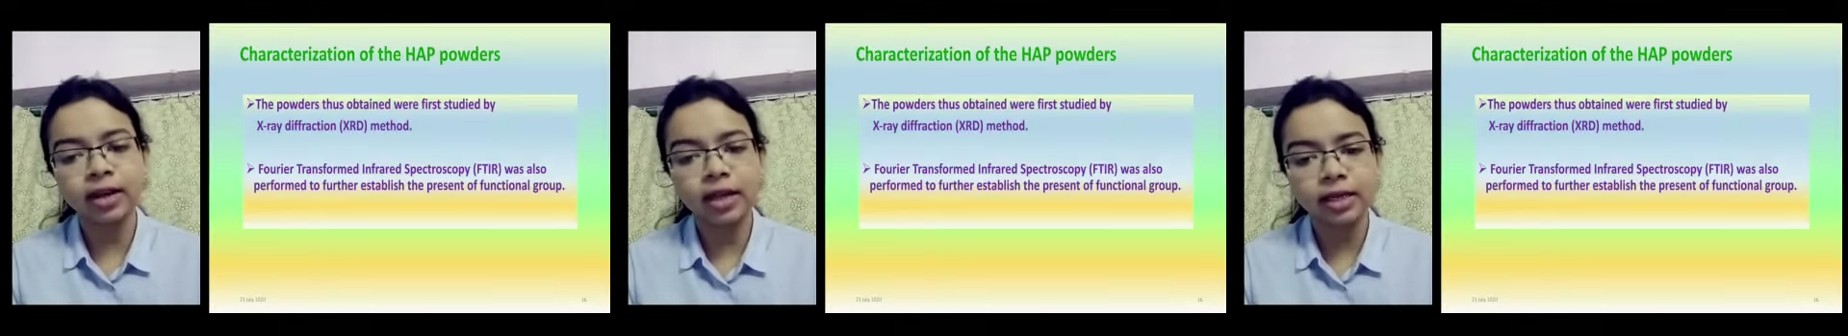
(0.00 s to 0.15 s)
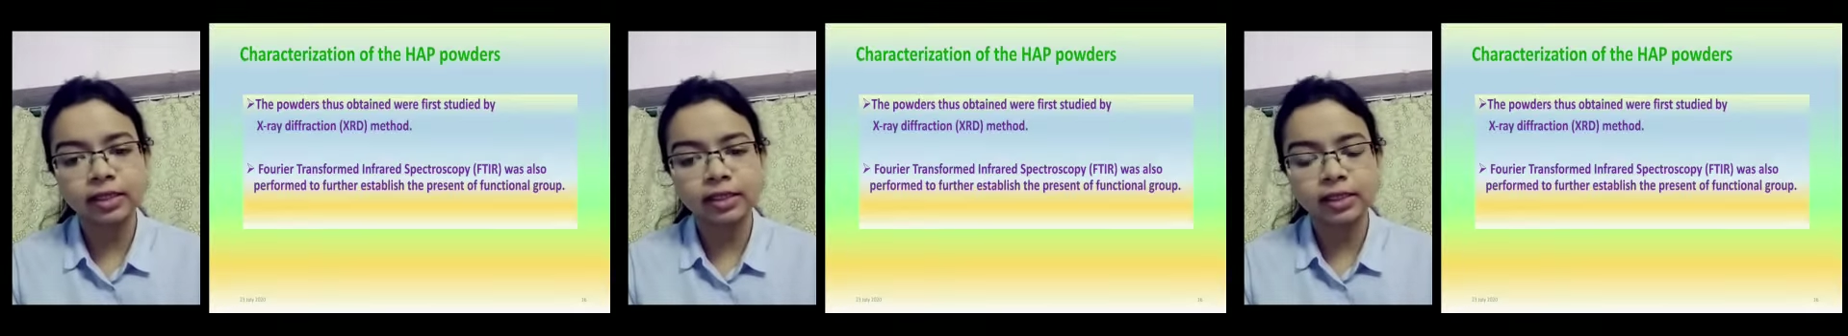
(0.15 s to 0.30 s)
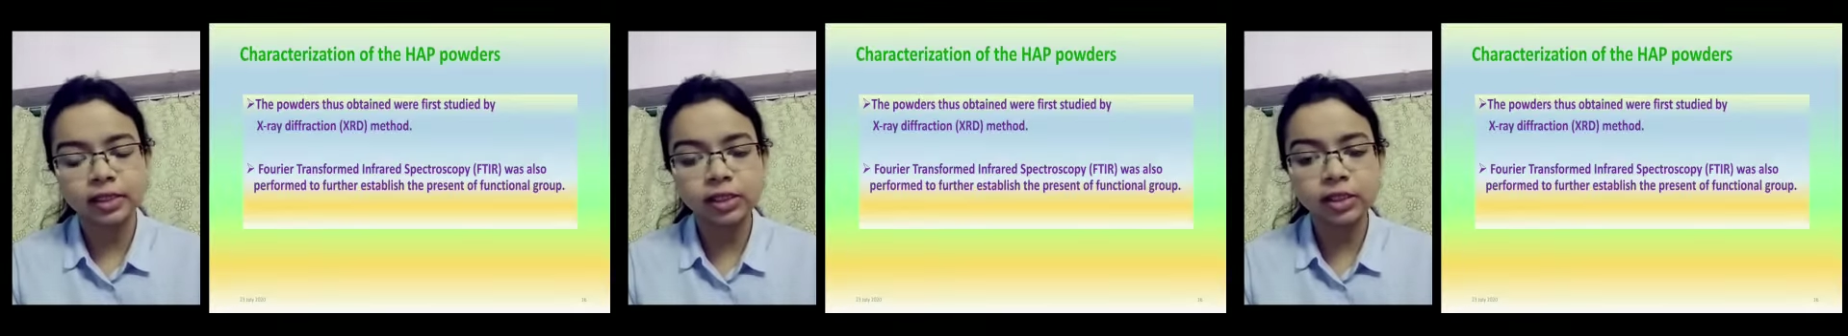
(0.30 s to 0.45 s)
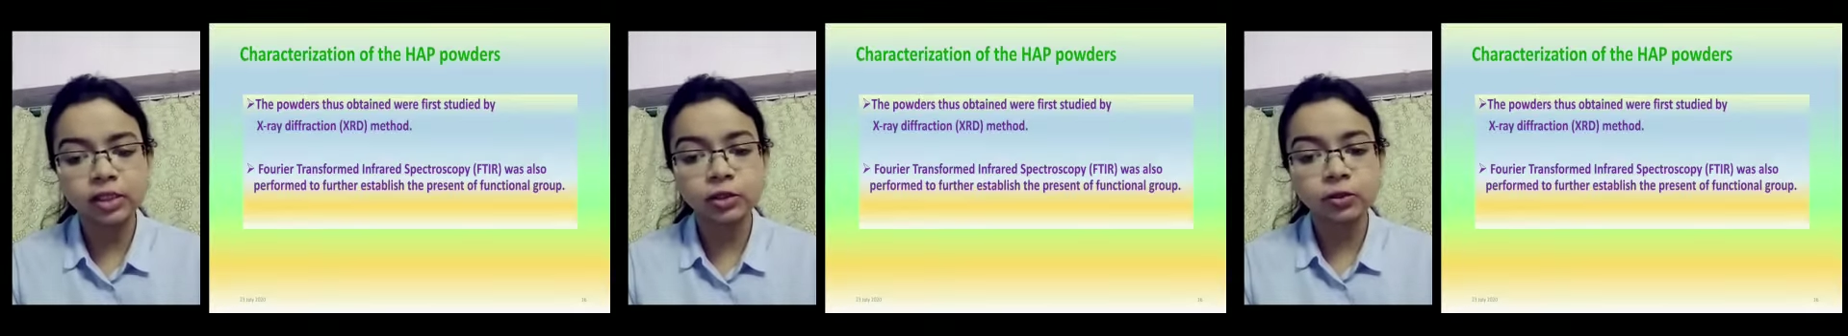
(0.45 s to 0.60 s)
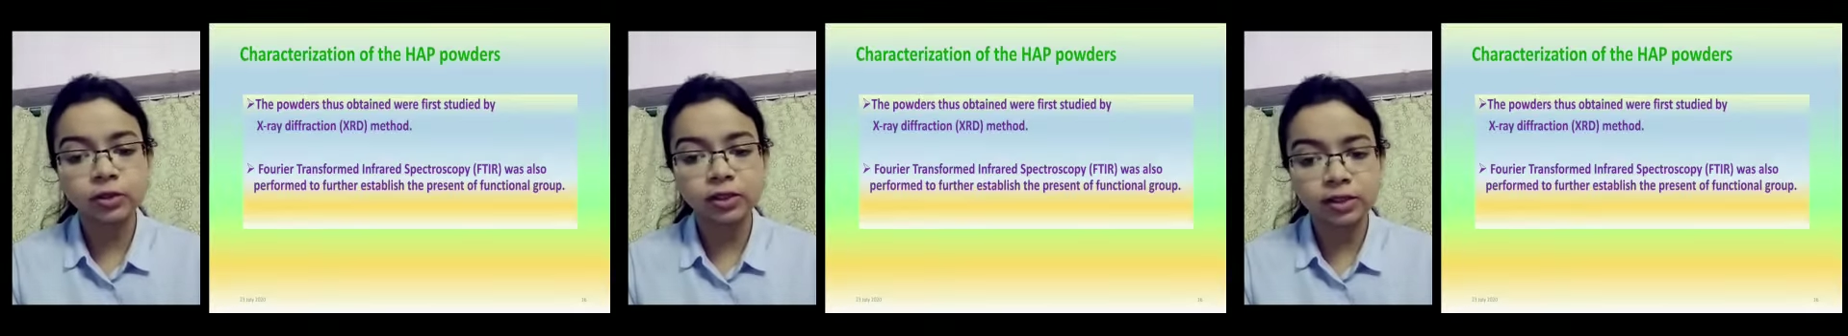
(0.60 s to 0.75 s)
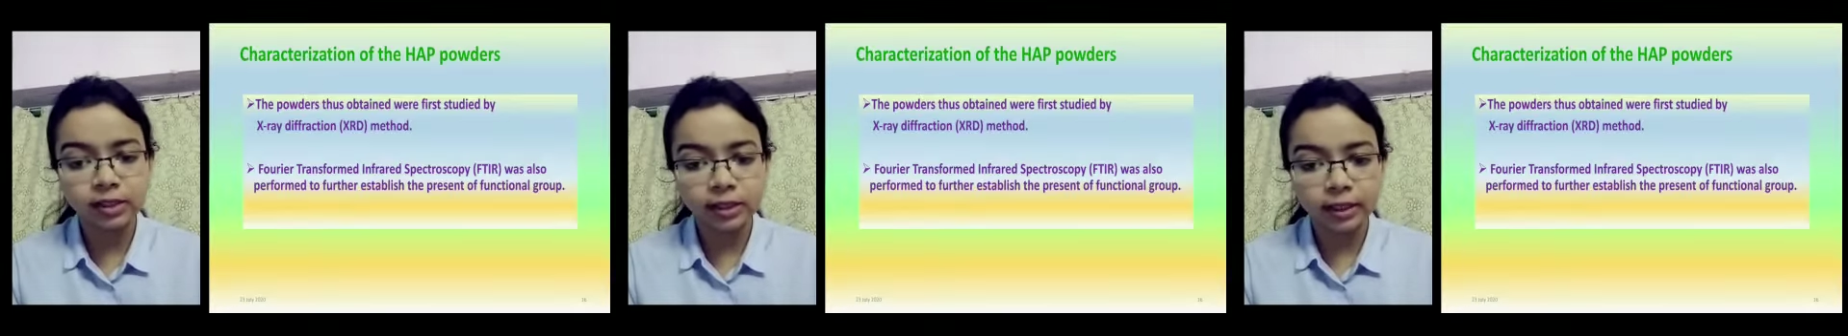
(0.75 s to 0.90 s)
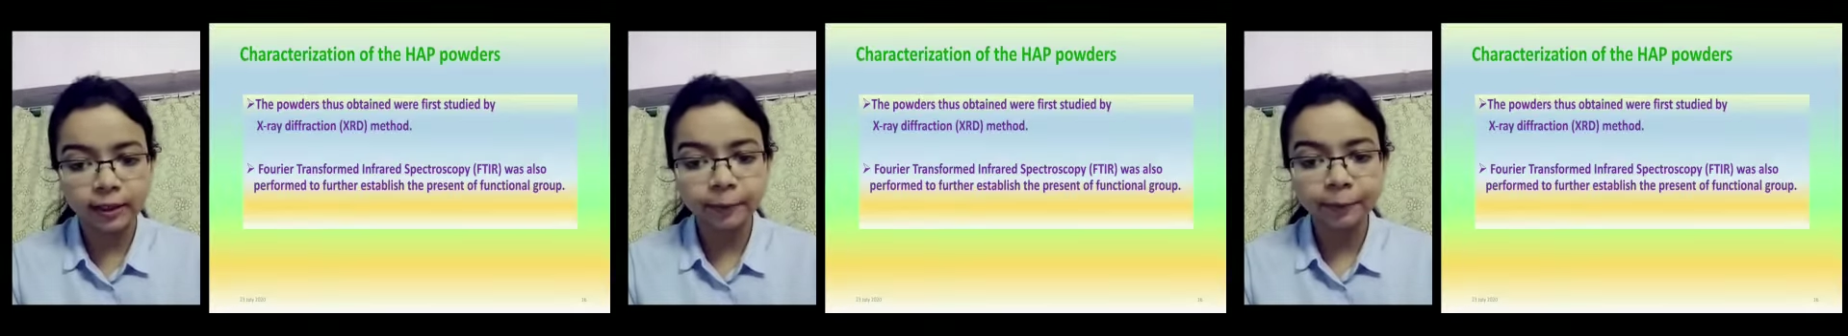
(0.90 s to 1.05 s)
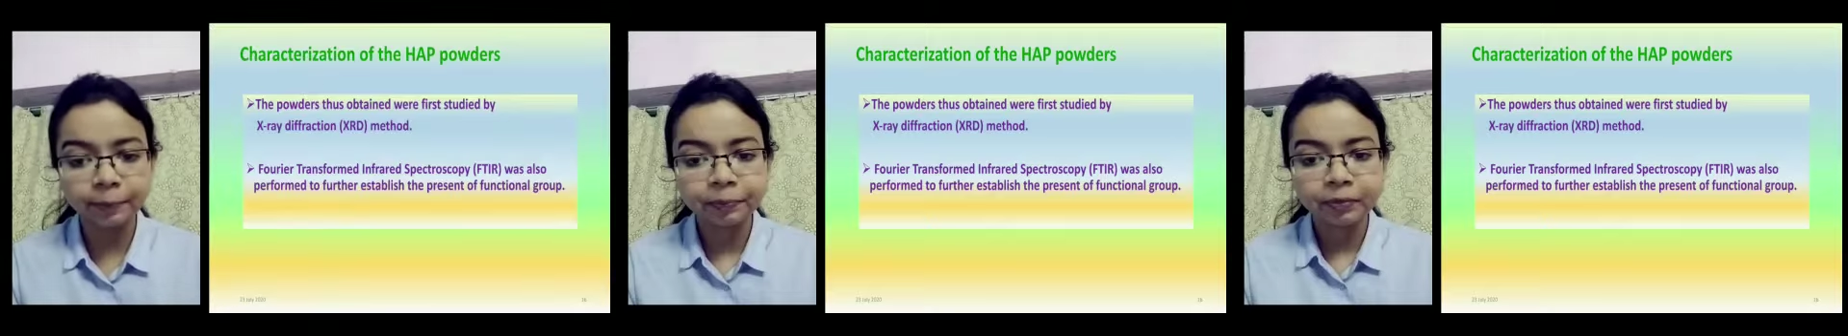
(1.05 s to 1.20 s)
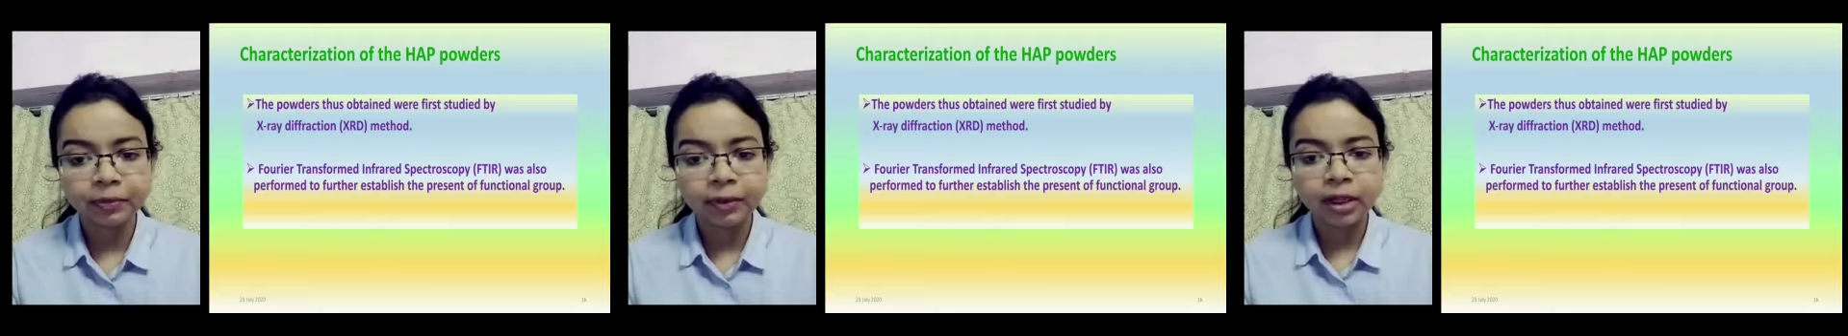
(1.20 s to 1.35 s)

analysis, to see